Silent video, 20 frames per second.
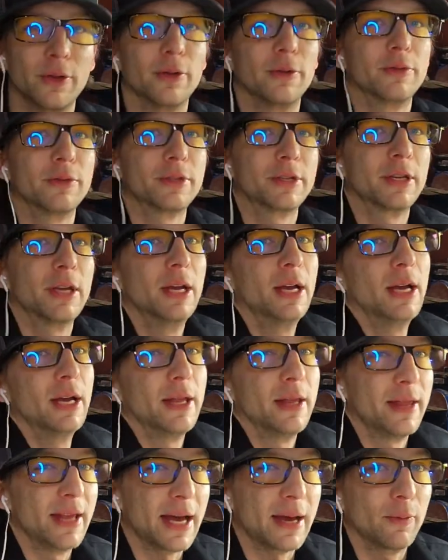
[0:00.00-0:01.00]
those.
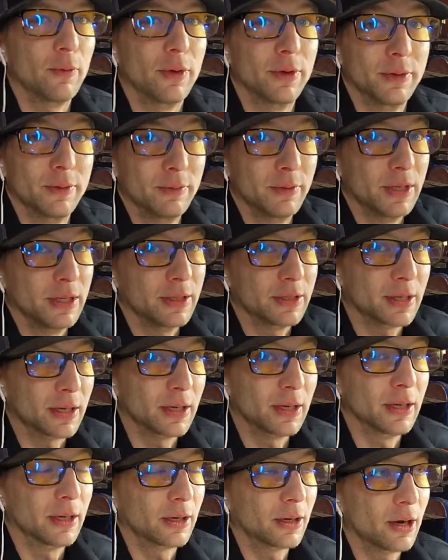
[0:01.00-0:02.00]
That one is
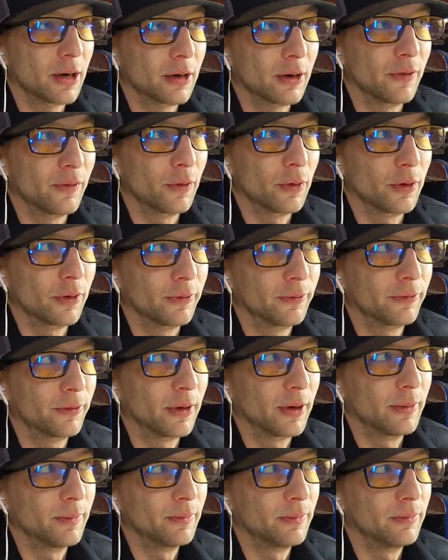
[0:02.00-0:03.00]
a carnivore
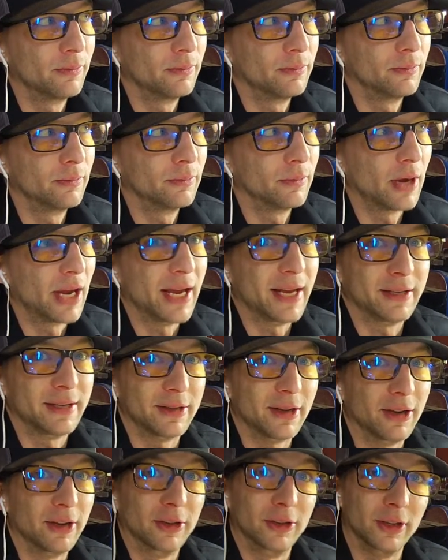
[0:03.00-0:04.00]
from
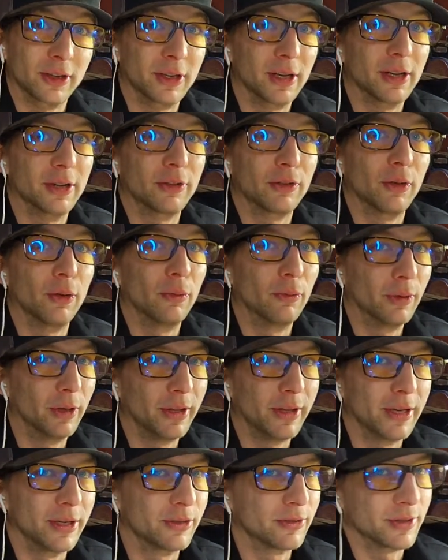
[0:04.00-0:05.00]
Antarctica, so
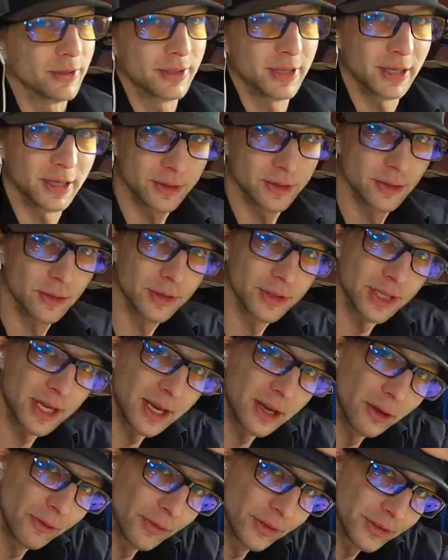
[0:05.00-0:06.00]
really interesting. It's known as the
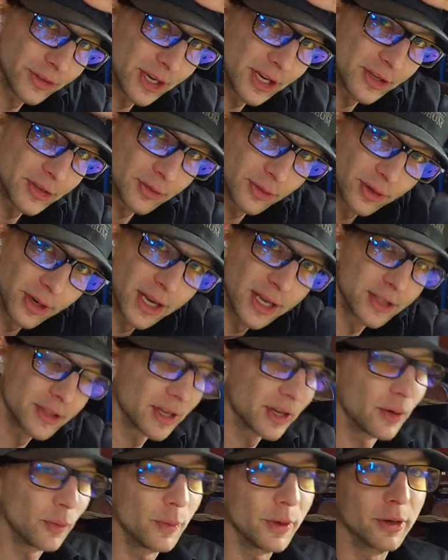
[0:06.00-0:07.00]
Elvis dinosaur. It has
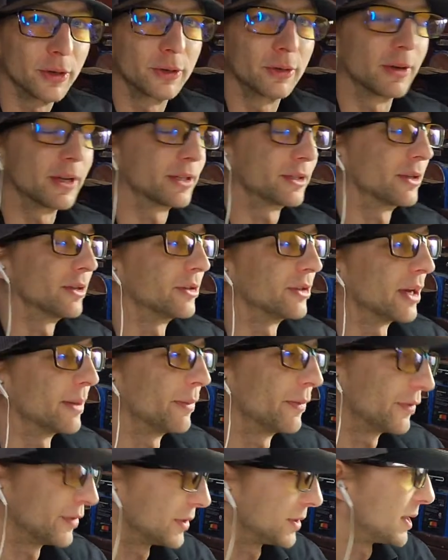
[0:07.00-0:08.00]
like a weird crest on
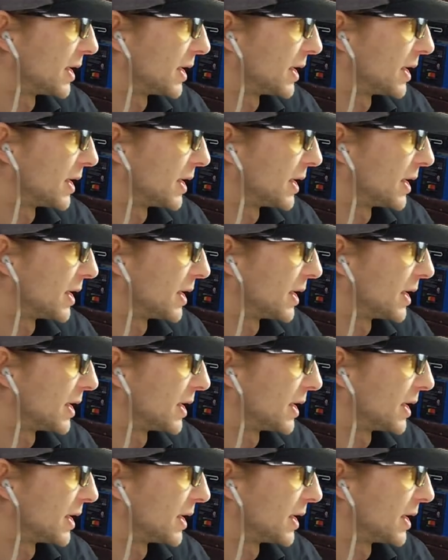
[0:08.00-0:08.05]
top of its